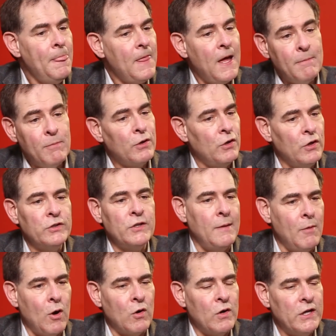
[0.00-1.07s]
And because
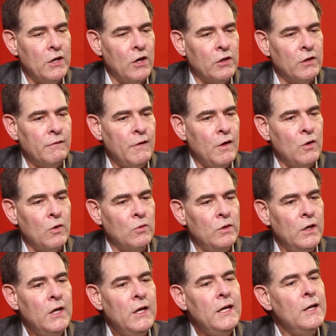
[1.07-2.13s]
I'm already on the
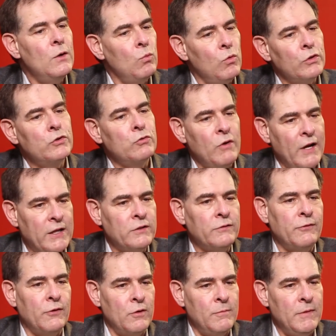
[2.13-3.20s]
phone, it will
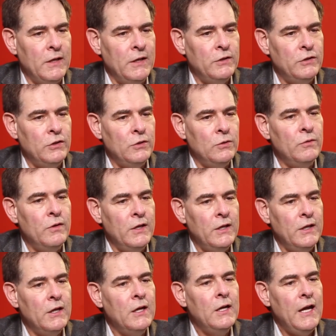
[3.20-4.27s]
transfer me to
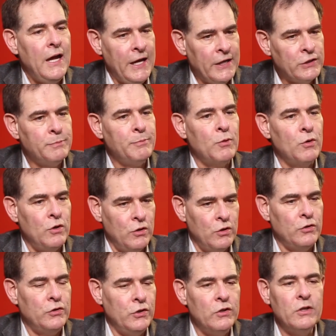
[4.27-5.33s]
the expert
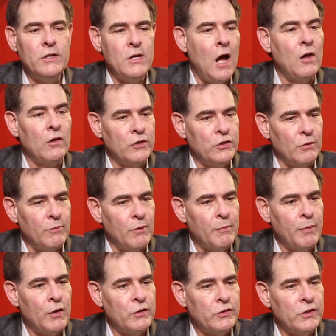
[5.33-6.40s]
or to the knowledgeable
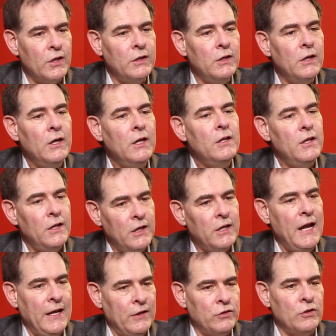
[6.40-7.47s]
person that
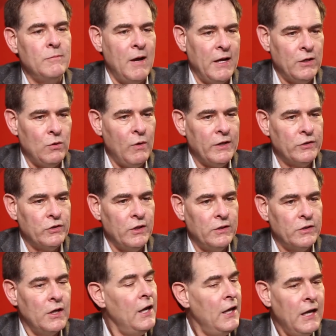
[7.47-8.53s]
could answer my questions.